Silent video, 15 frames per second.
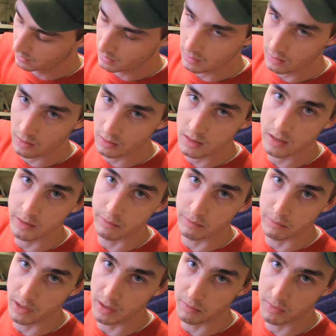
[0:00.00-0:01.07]

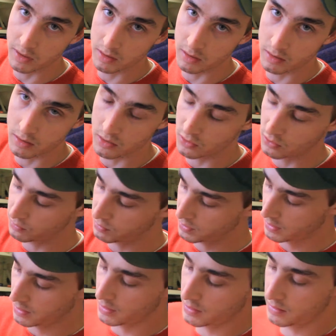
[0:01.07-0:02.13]
30mm tube
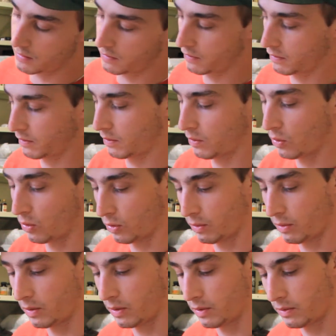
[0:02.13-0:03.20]
size, or
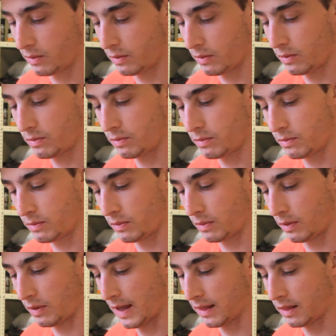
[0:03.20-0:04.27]

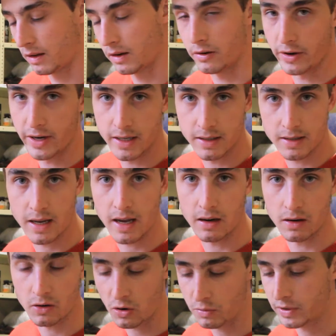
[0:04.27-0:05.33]
that the rings can
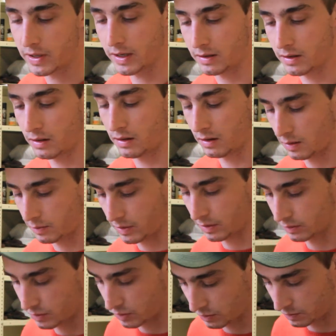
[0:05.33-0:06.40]
accommodate a
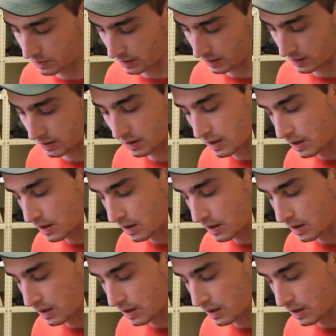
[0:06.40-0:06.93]
30mm tube size,